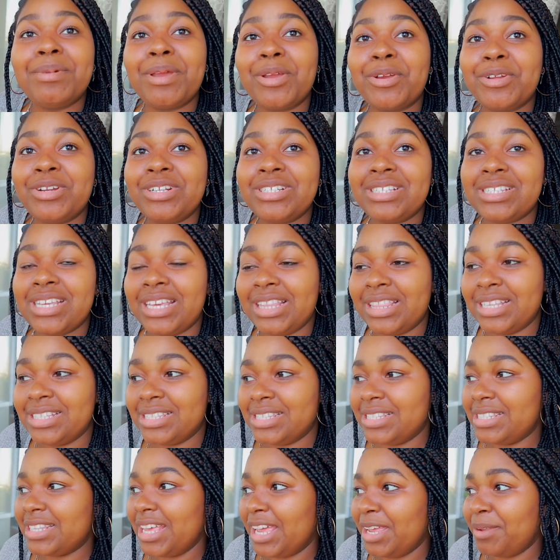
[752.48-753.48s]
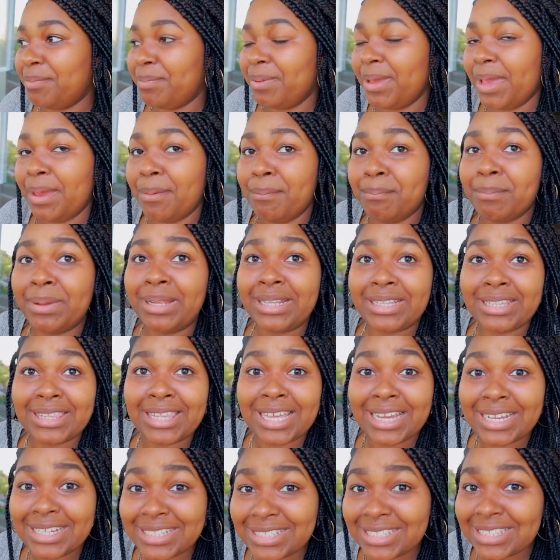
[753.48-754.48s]
am I gonna say this is eight p m? But
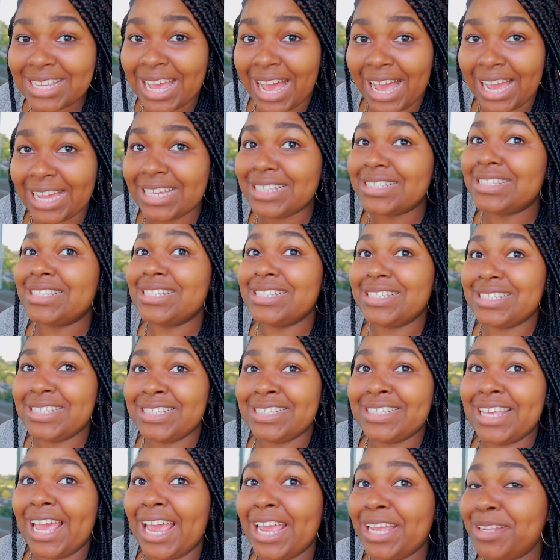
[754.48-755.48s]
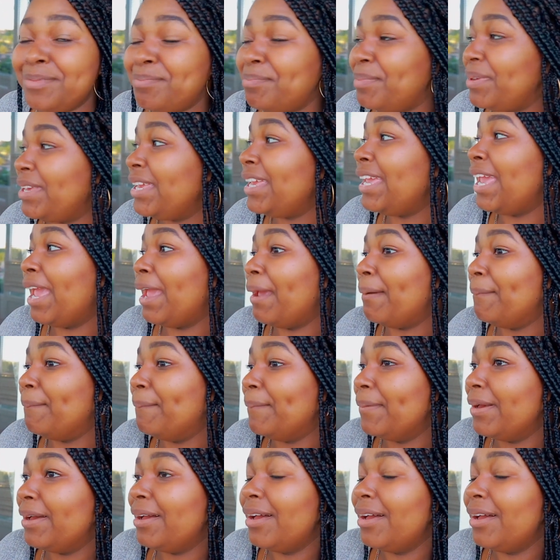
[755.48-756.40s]
this, guys, this is eight p m